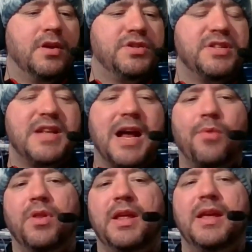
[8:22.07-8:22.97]
She's not
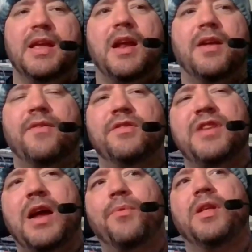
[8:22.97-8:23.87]
really
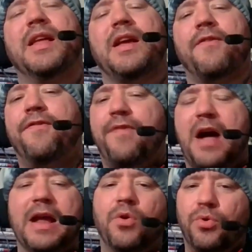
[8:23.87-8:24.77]
like a
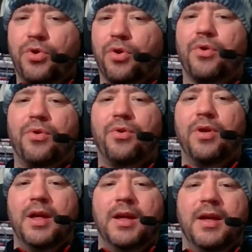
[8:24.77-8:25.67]
final girl.
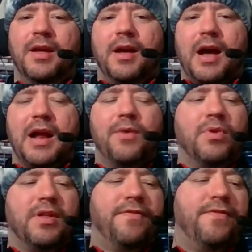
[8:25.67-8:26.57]
I didn't
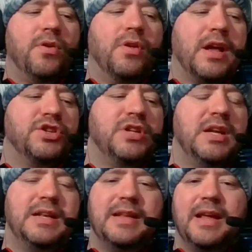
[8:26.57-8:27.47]
really feel like
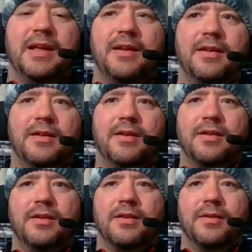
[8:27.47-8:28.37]
she did
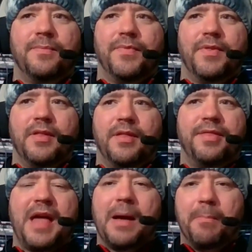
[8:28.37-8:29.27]

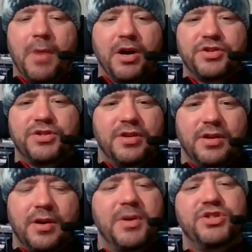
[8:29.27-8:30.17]
that much
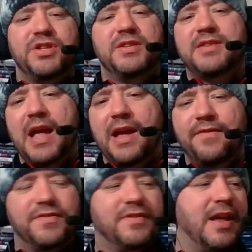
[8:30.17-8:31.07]
to, I mean, she
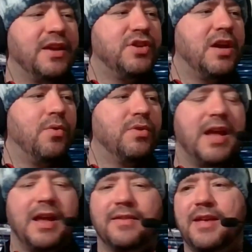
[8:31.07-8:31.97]
saves, like, Jenna
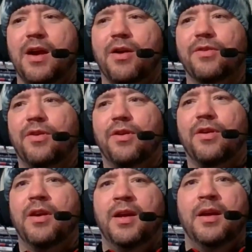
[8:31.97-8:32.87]
Ortega's character.